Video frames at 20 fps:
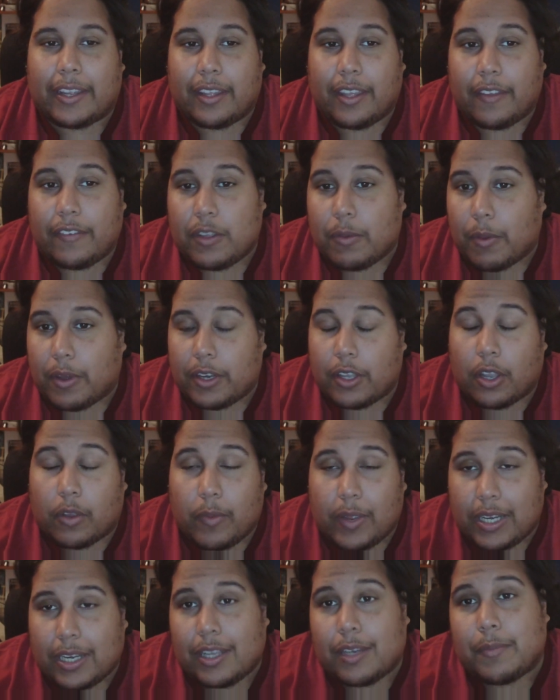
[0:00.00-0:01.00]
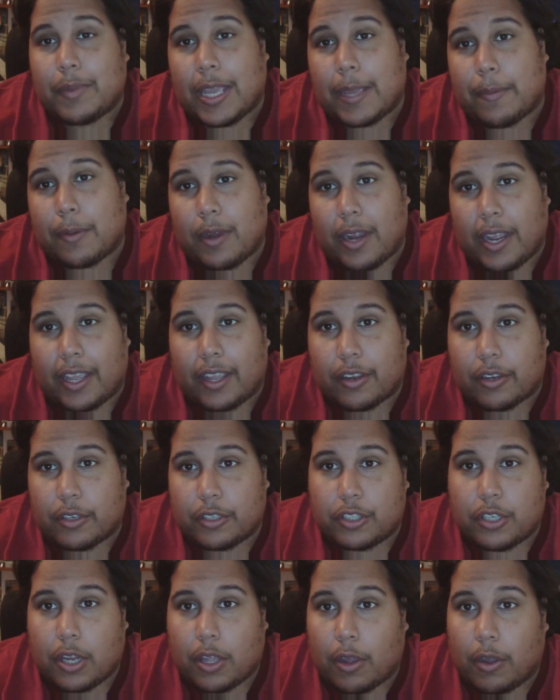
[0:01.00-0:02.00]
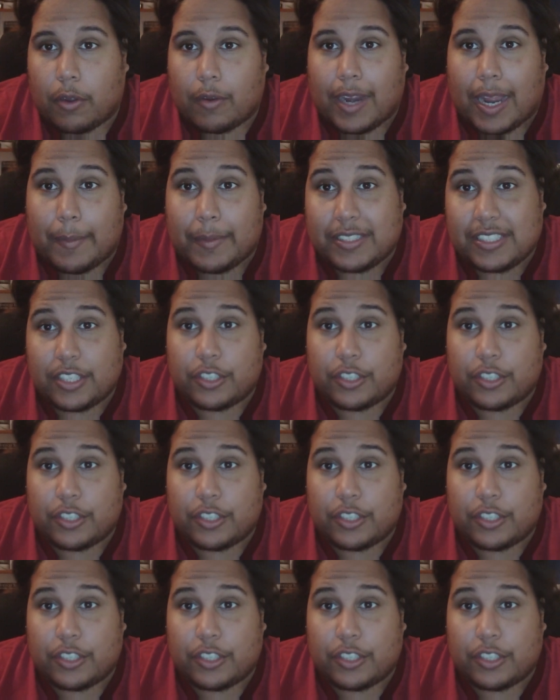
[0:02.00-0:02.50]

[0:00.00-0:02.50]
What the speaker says: if you want to go read it in paper, I encourage you to go grab it.